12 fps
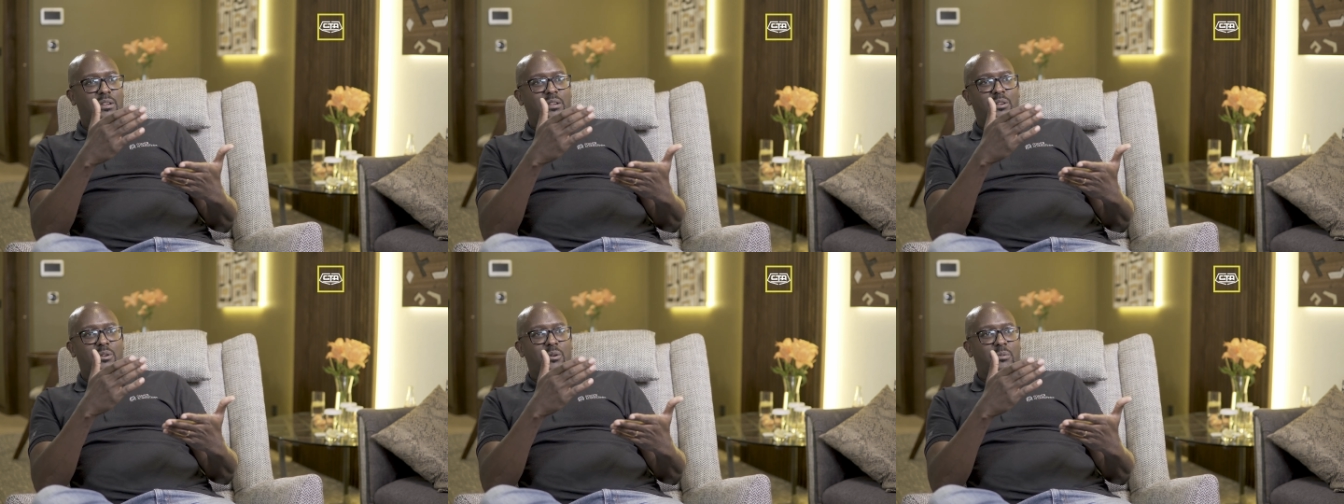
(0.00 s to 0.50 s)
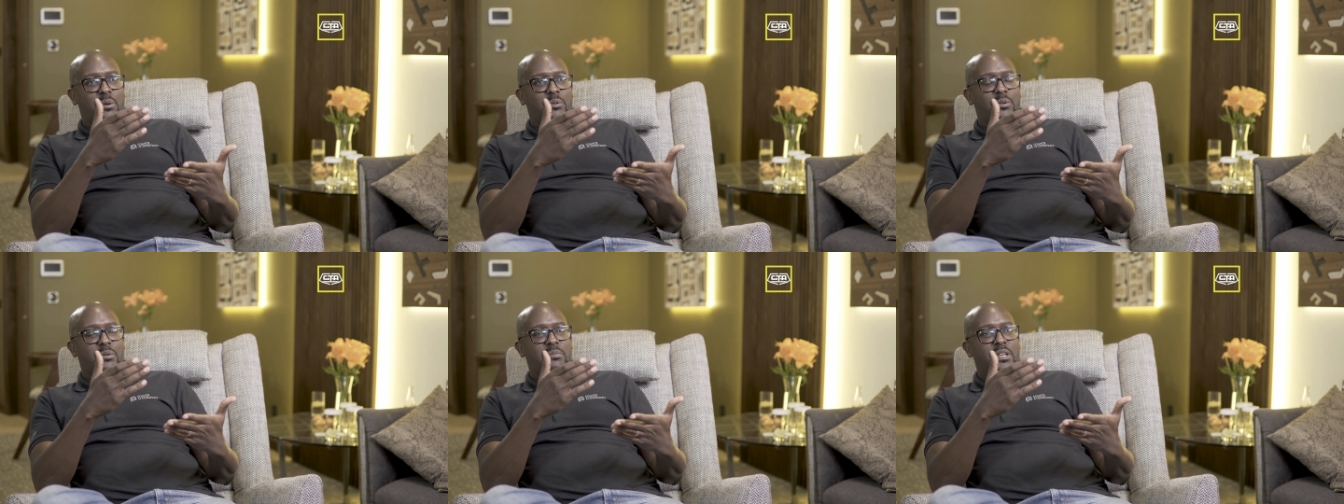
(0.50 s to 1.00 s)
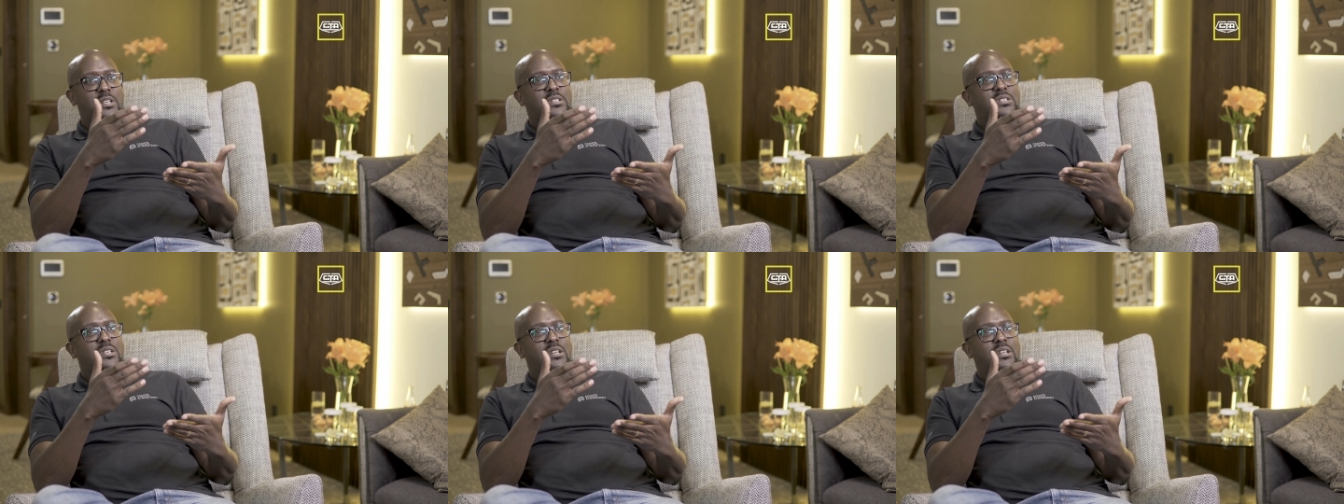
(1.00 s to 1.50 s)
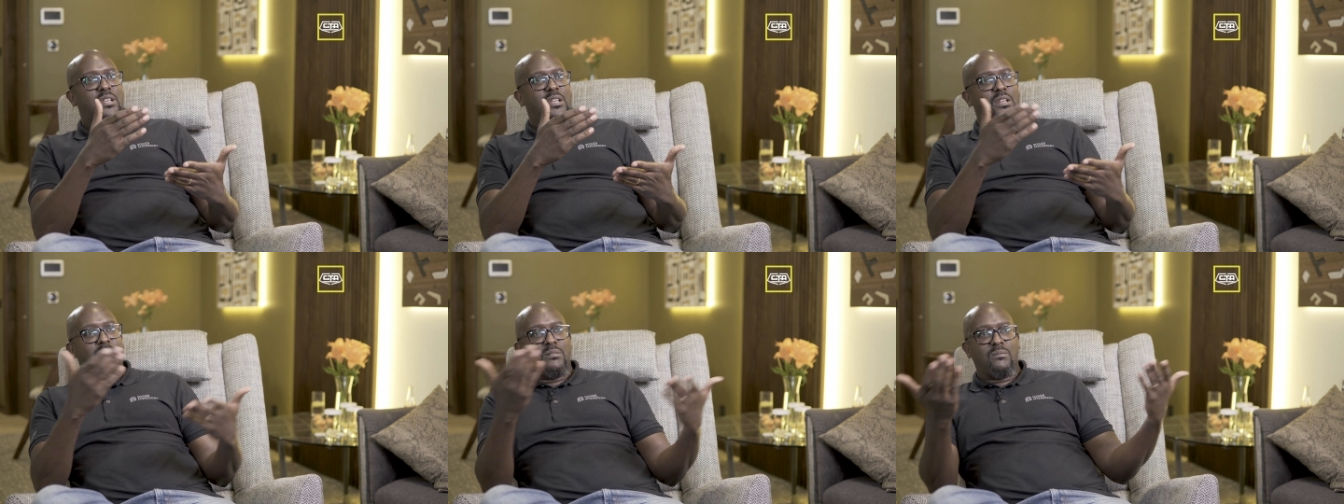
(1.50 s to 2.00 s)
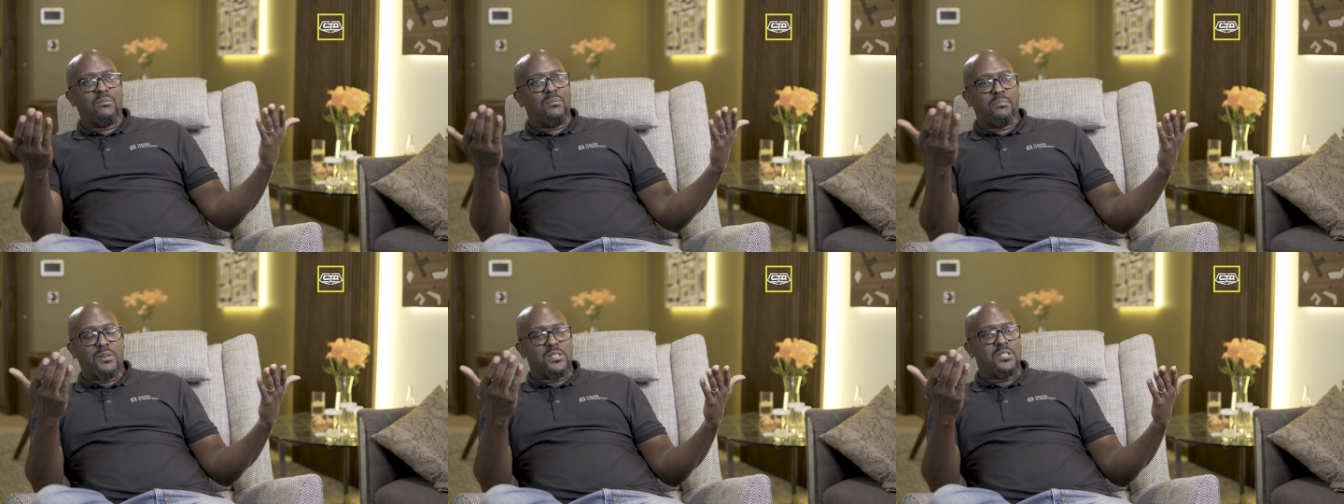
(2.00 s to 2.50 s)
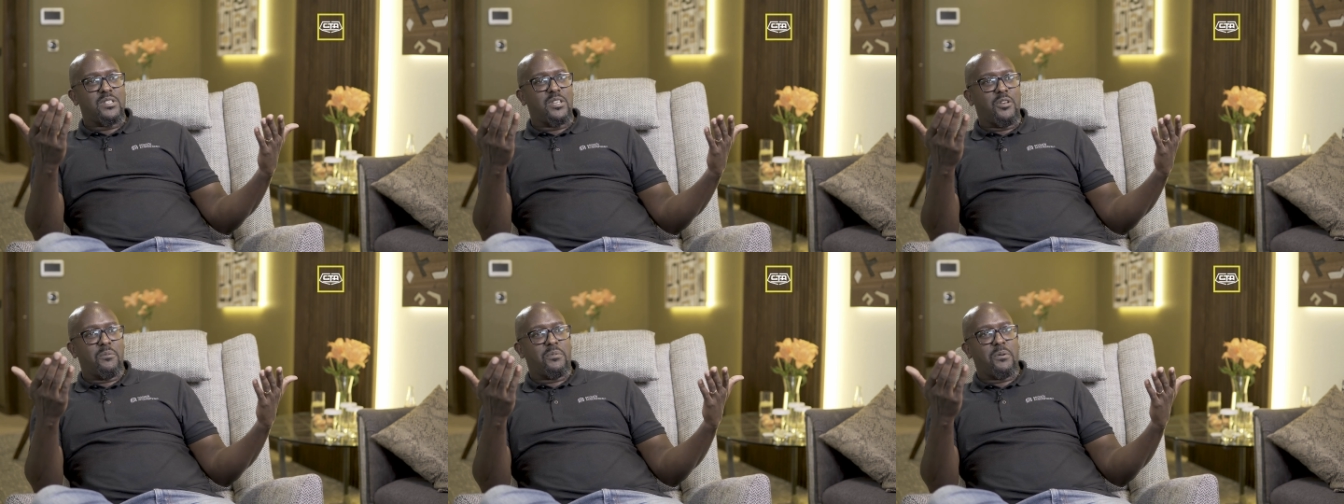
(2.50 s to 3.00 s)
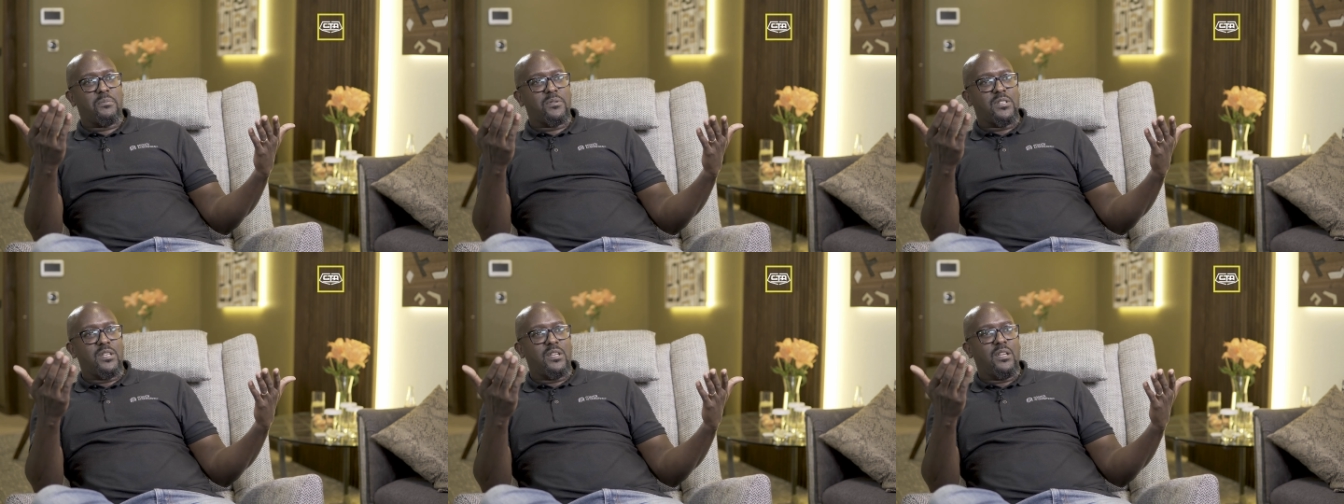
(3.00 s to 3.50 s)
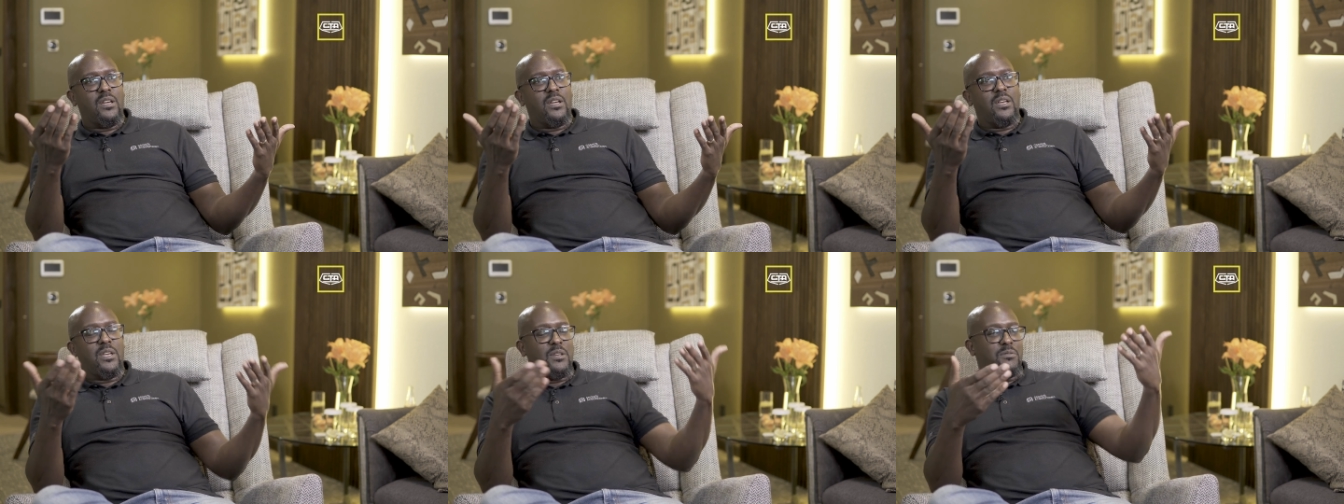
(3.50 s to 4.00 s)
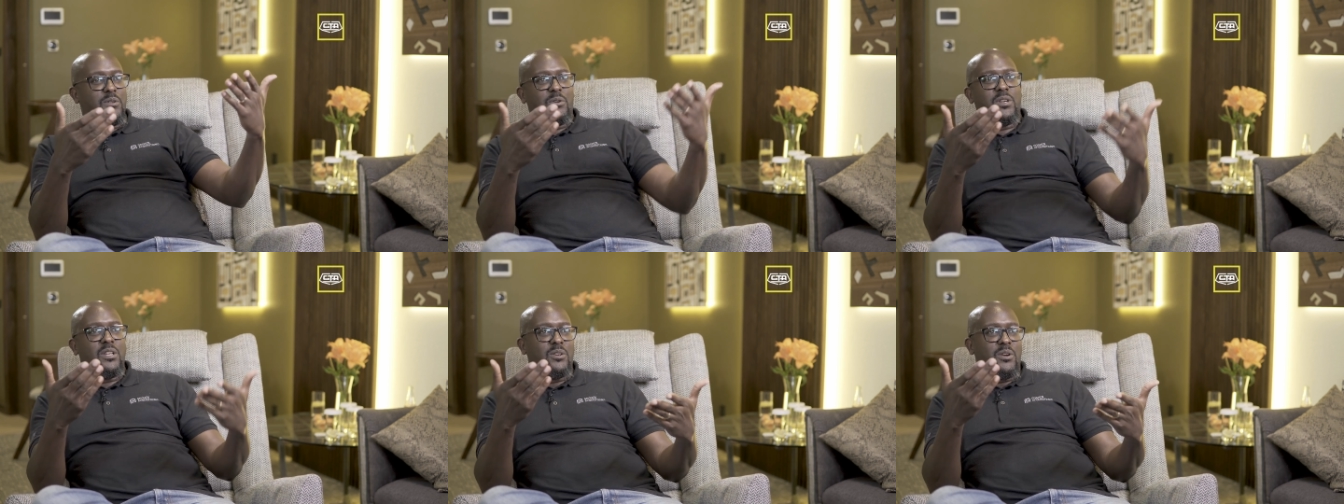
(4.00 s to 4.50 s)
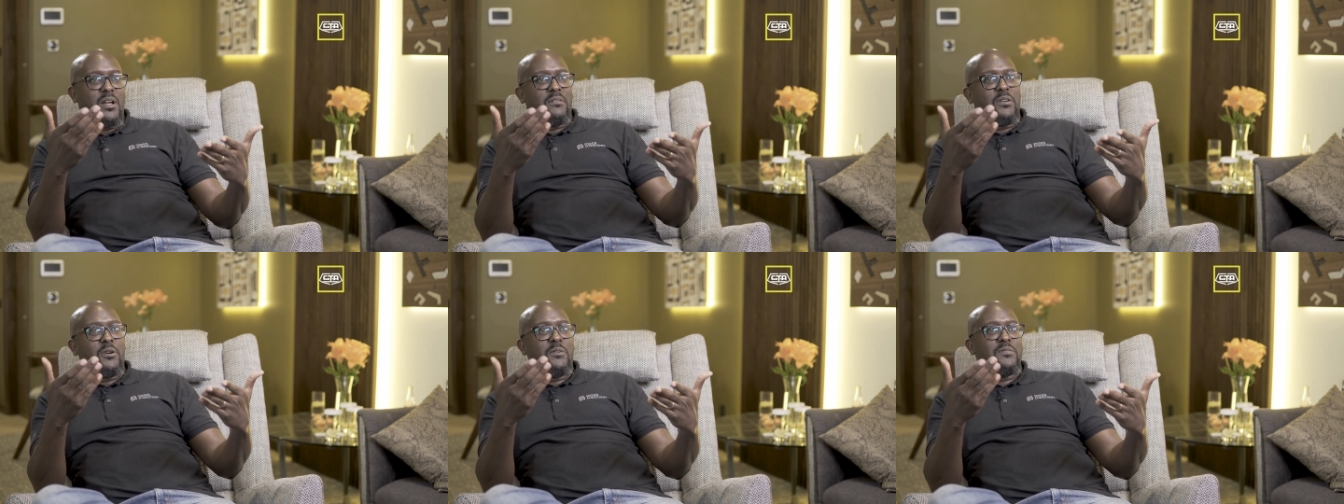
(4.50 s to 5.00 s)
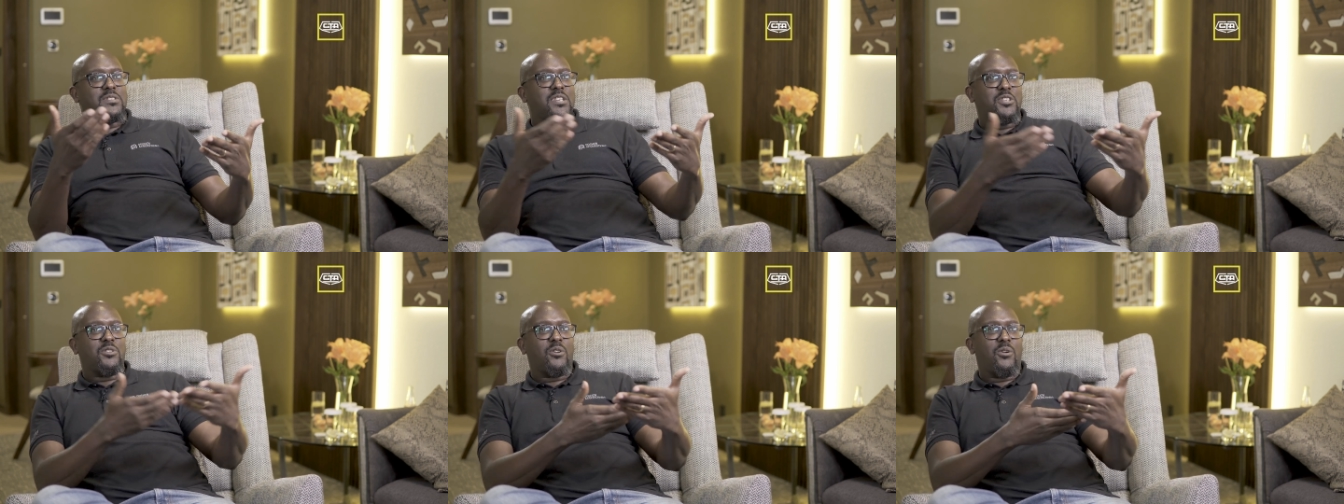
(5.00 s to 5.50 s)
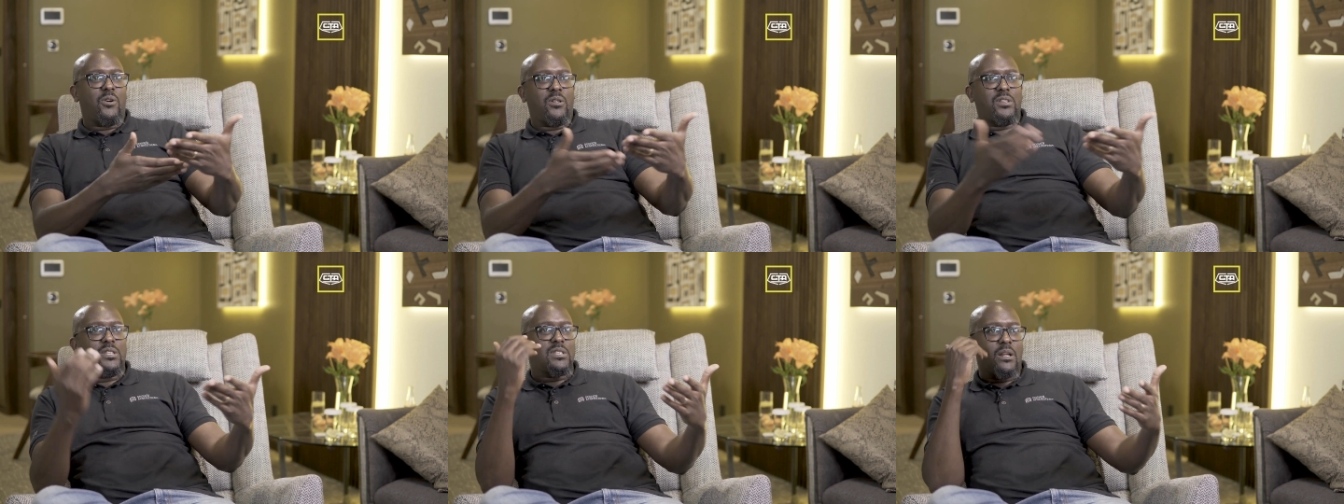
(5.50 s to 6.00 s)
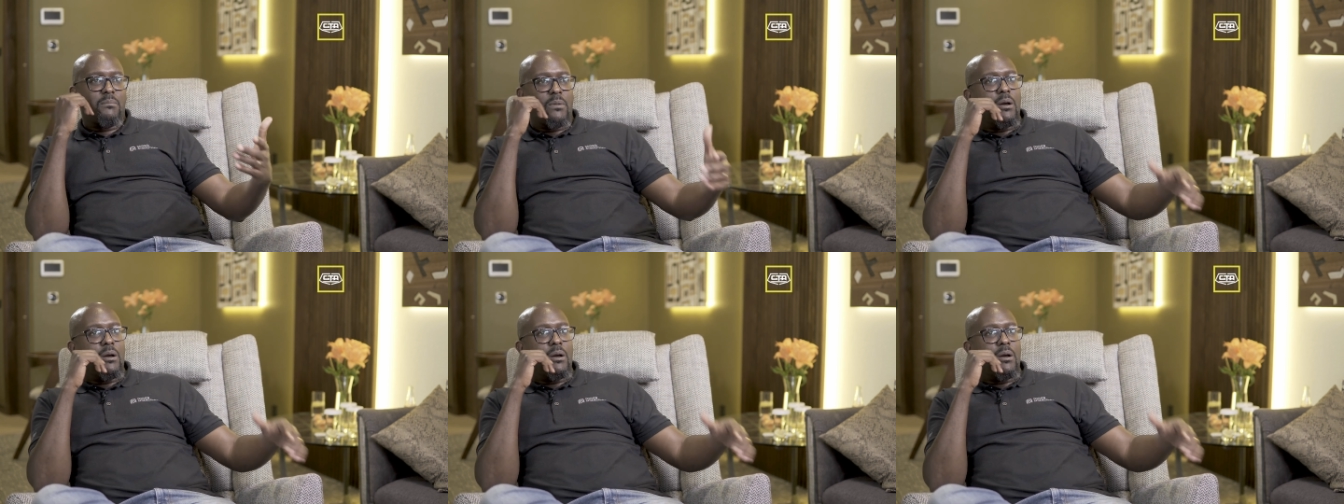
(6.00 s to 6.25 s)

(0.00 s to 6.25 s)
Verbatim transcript: you know we would be interested in purchasing your property if you're keen on having conversation, call He's this selling